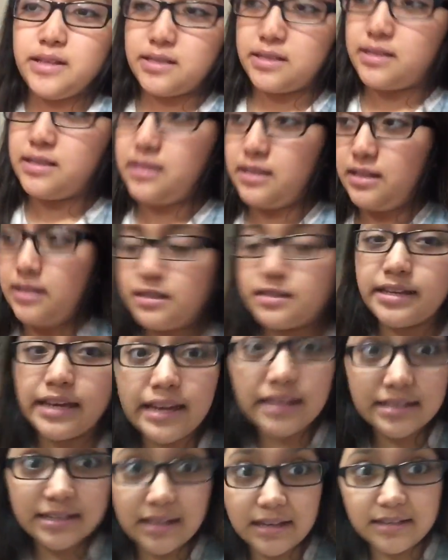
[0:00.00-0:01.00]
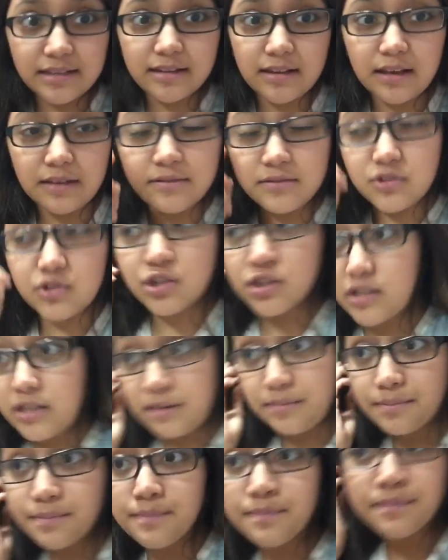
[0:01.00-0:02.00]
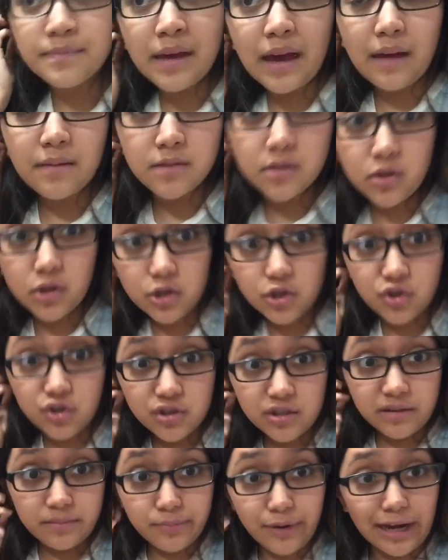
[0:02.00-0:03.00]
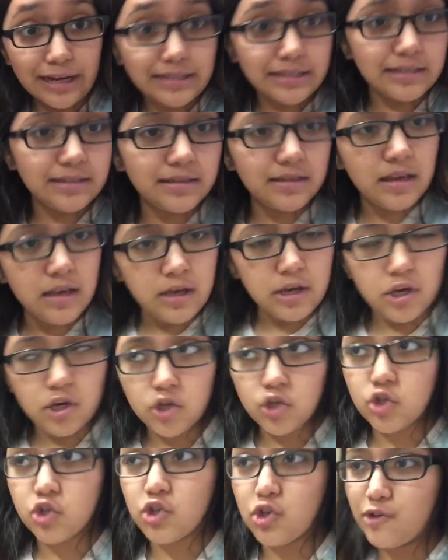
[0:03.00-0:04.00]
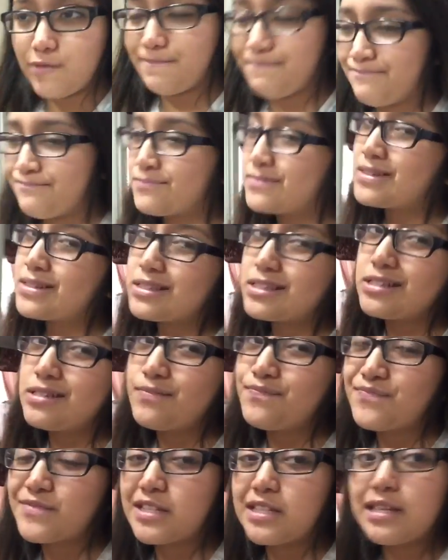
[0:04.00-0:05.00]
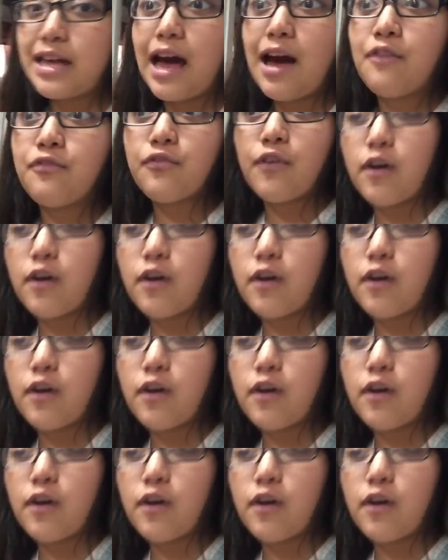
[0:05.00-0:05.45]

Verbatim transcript: let's see dance class drill team. I have to go to drill team practice. So because I have